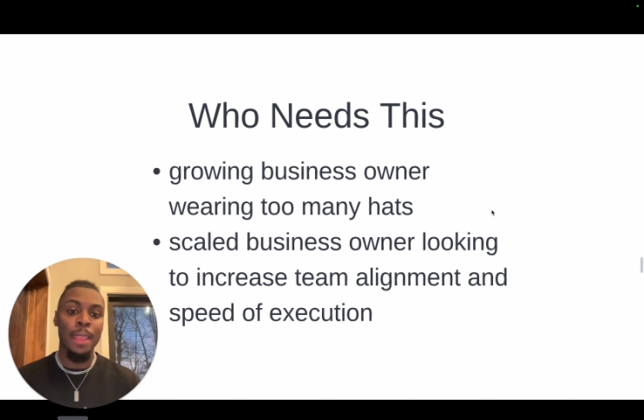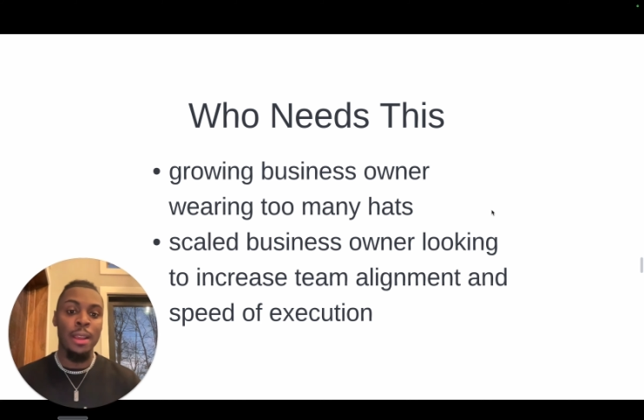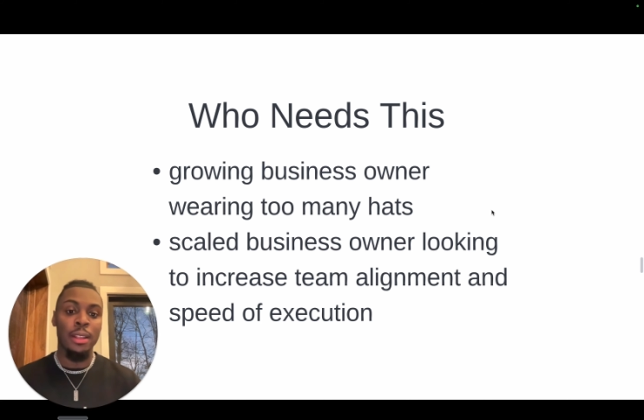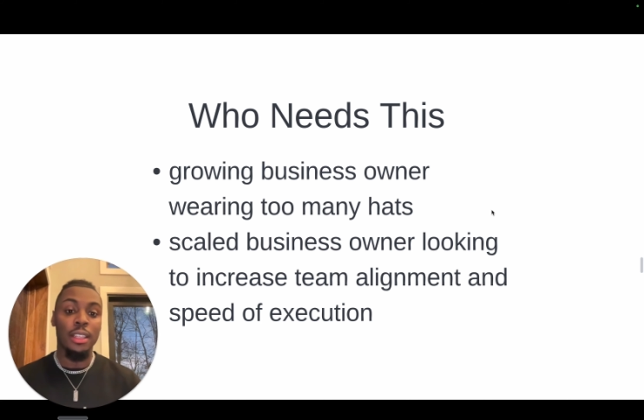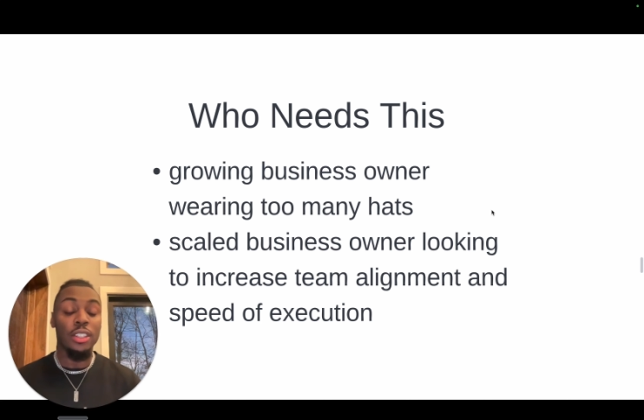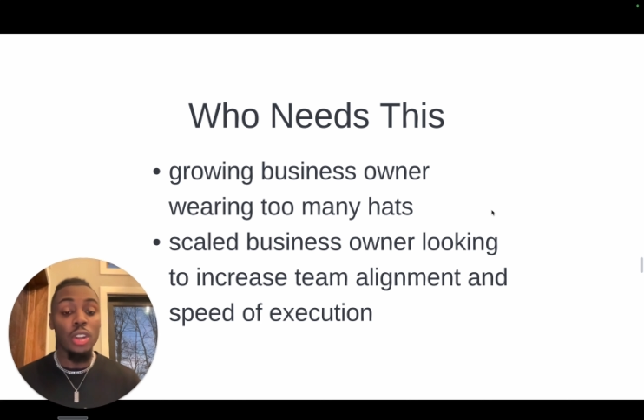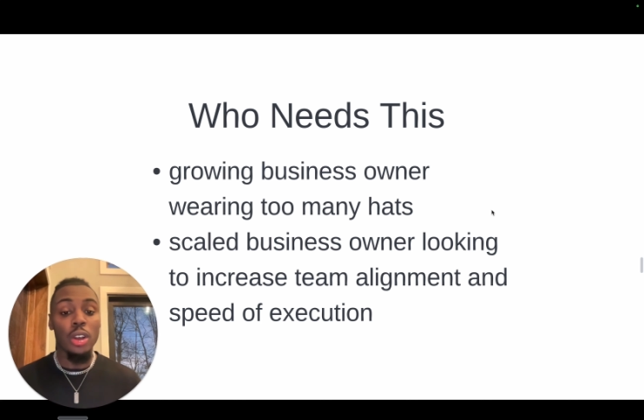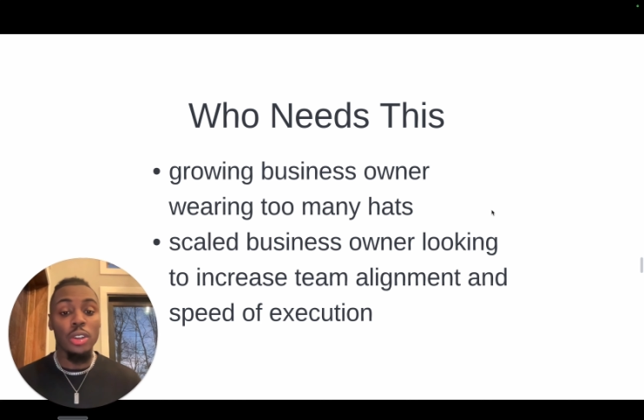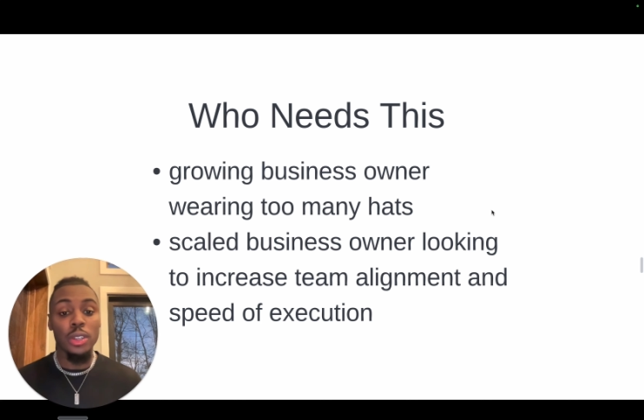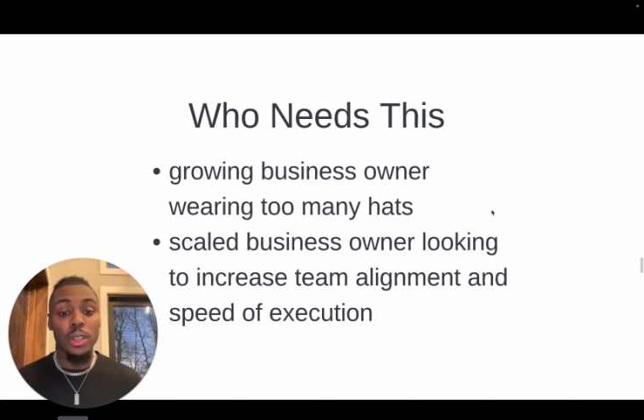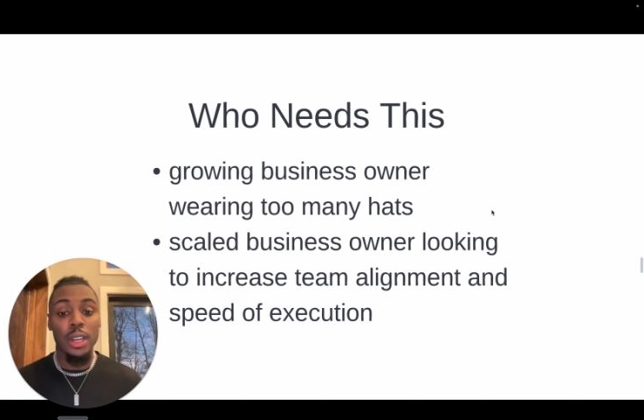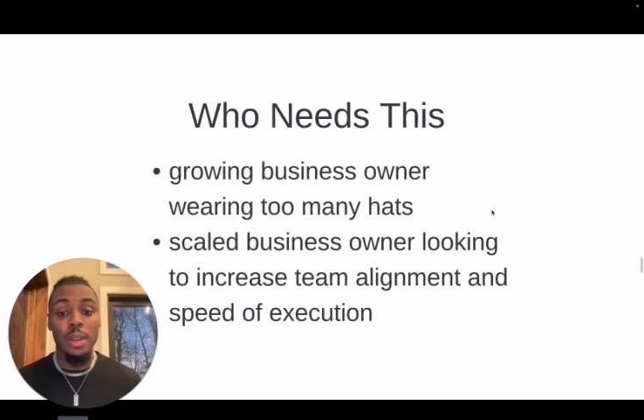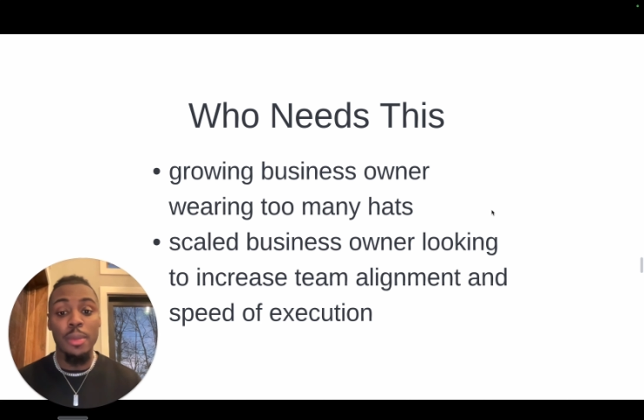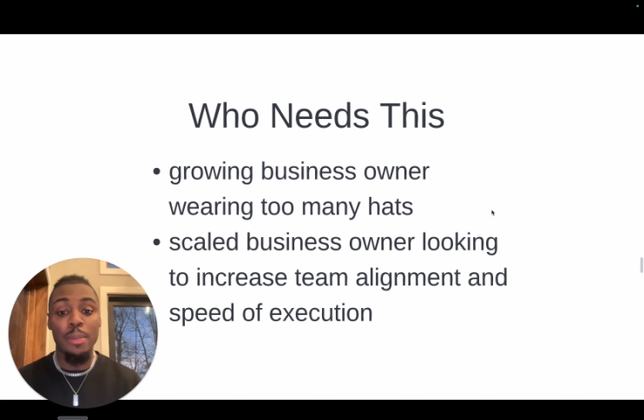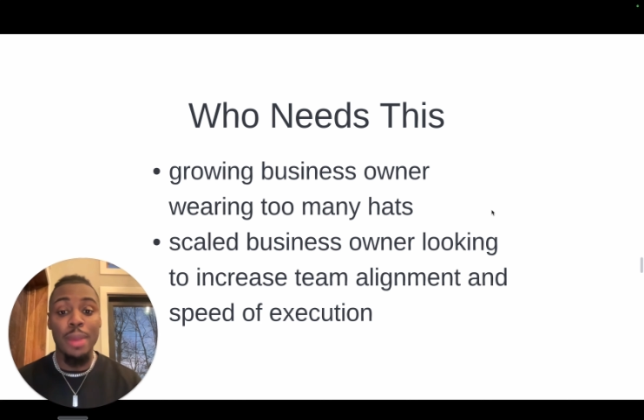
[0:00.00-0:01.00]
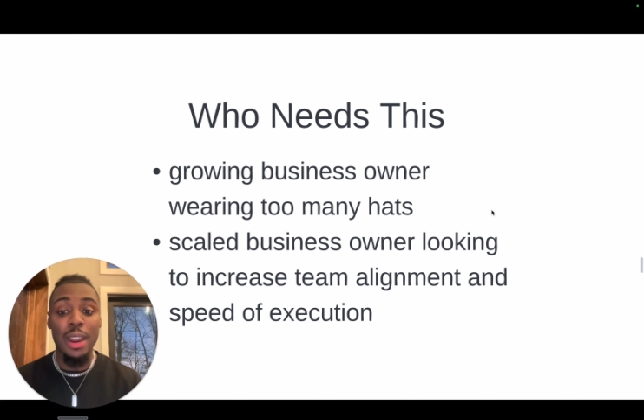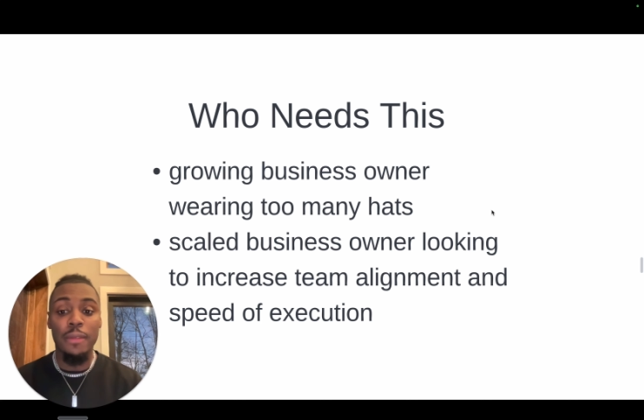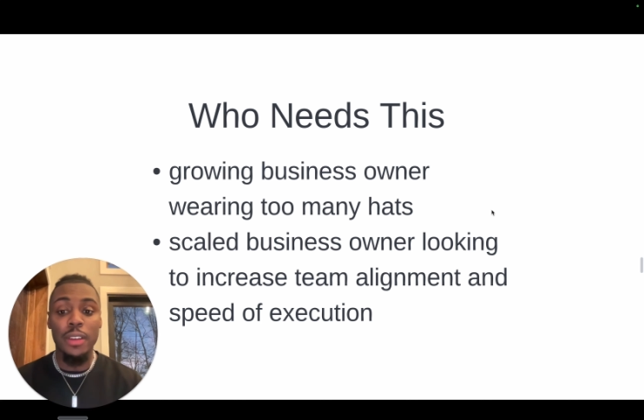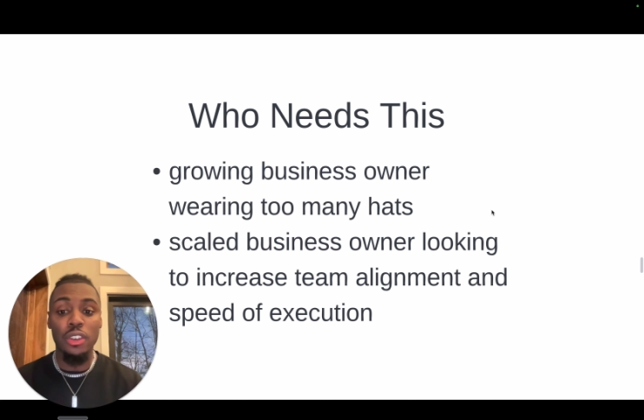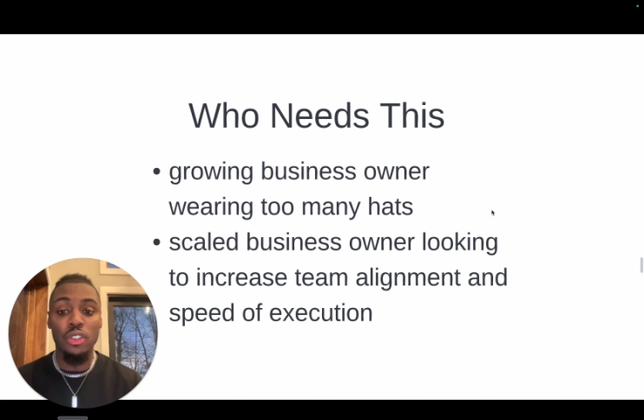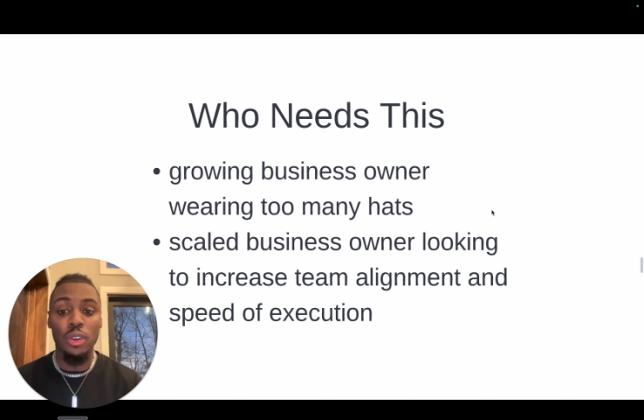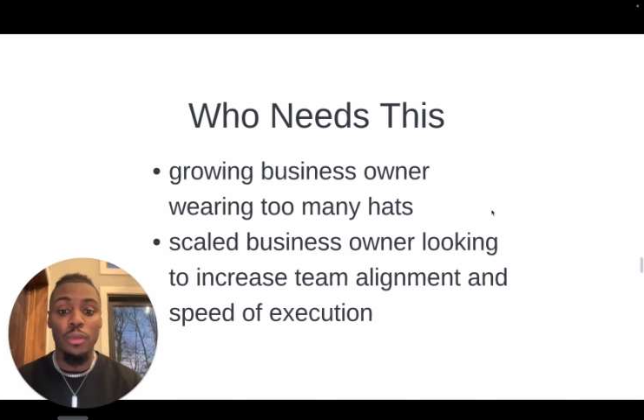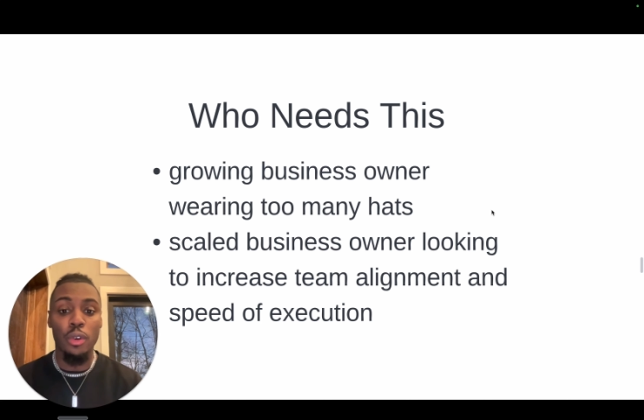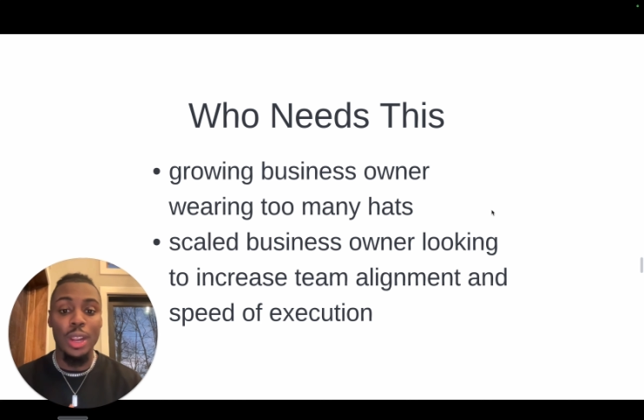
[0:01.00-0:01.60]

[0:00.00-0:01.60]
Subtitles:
This is also going to be beneficial for